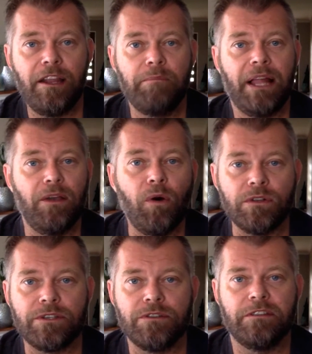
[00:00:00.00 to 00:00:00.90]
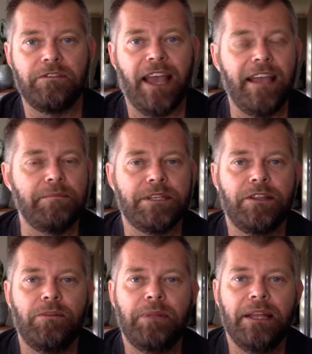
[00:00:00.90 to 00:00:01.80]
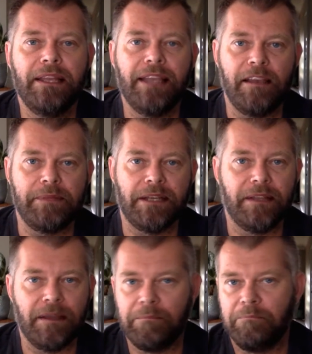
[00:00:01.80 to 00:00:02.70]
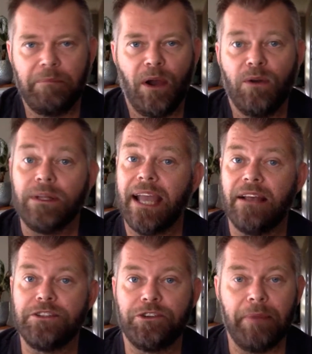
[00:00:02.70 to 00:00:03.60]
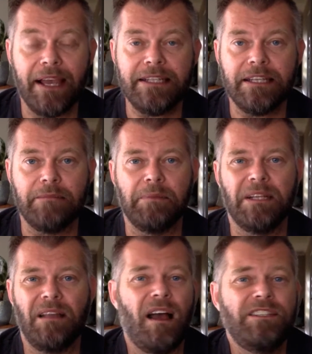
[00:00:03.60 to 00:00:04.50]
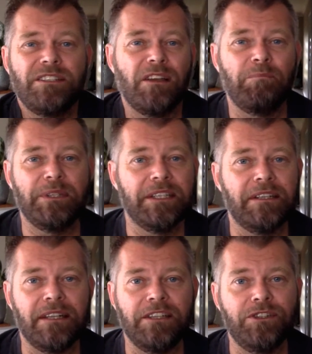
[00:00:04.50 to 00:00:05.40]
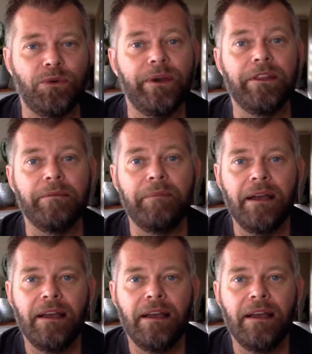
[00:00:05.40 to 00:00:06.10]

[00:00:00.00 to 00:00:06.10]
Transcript: play all sorts of games, so there are plenty of games out there by all accounts are amazing, but I just don't particularly enjoy them.